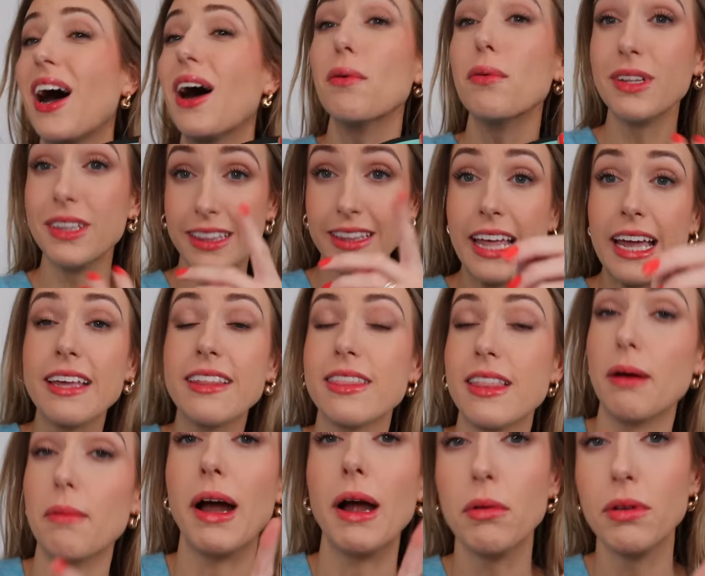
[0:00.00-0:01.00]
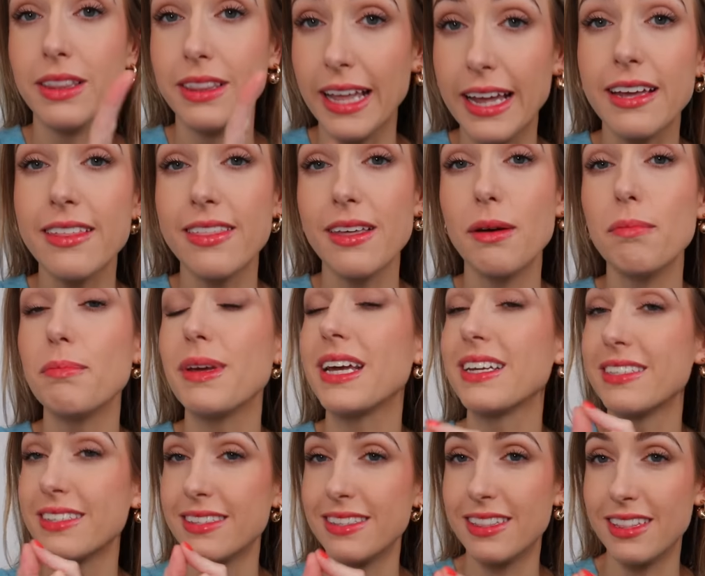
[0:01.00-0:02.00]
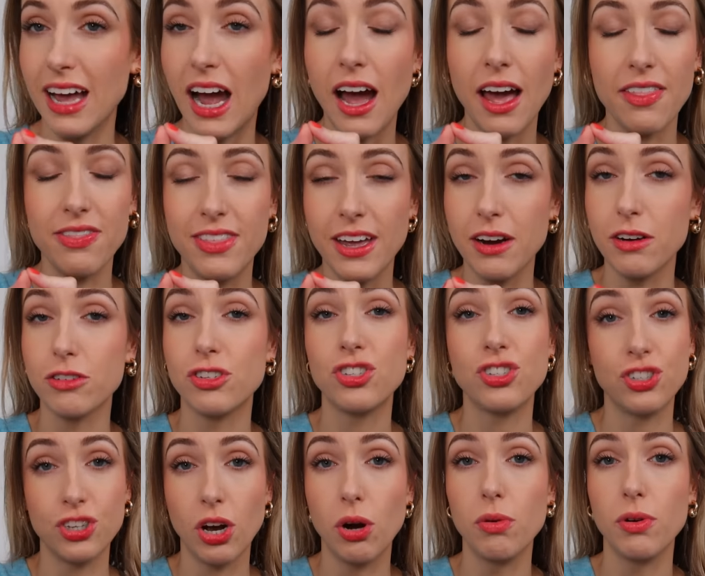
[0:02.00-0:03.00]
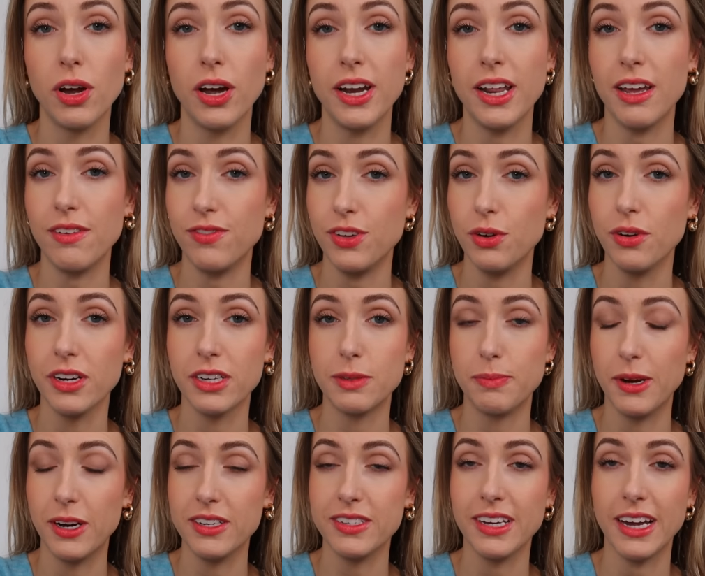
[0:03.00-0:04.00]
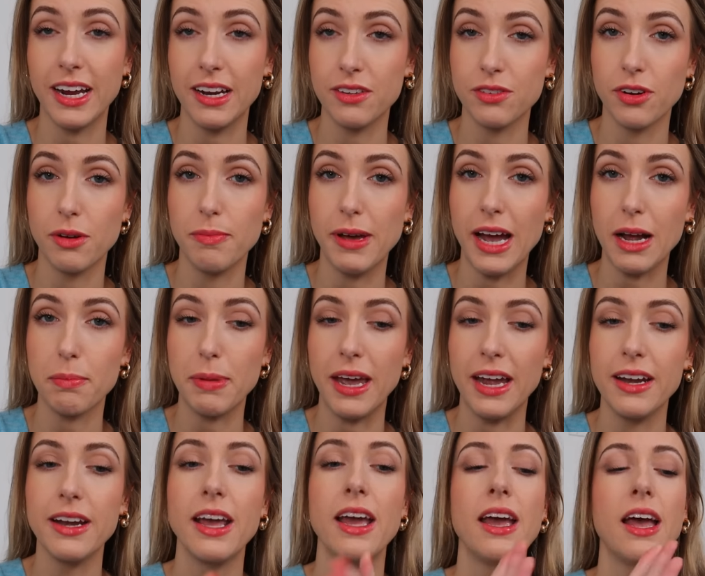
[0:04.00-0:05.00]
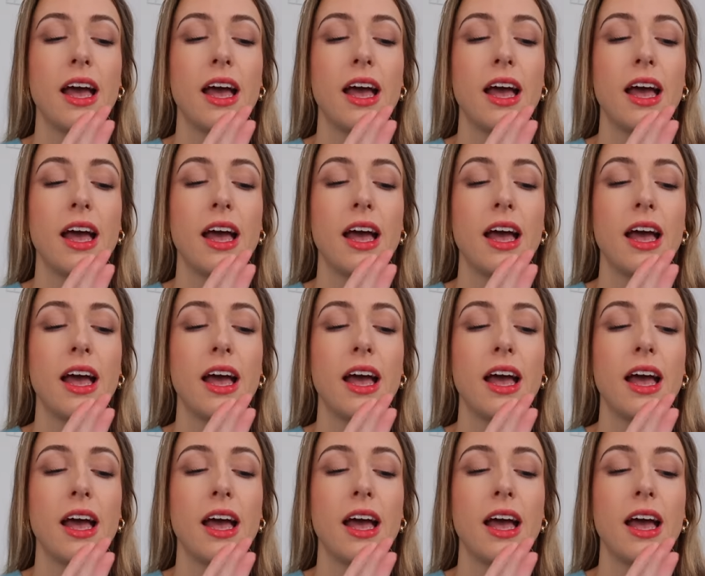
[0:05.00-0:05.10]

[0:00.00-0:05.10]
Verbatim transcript: I will link them. I will link them because they are so good if you are experiencing any sort of back pain.